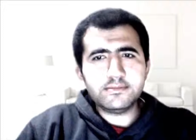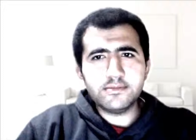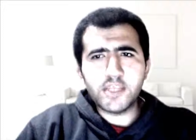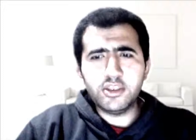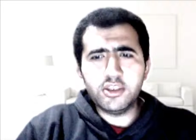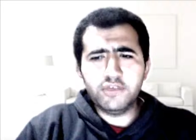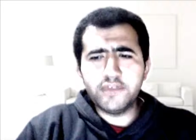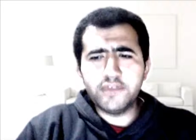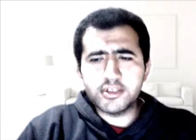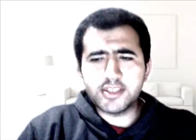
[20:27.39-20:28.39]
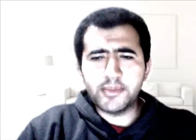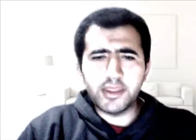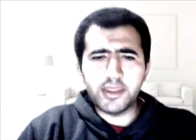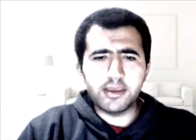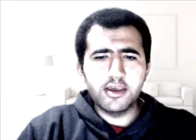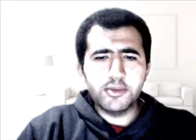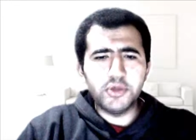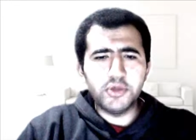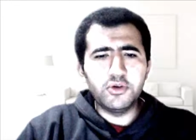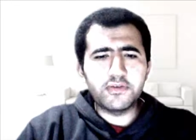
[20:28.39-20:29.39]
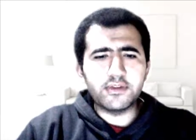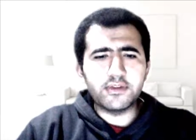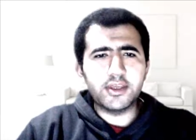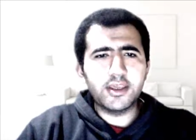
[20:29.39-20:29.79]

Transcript: you feel something beautifully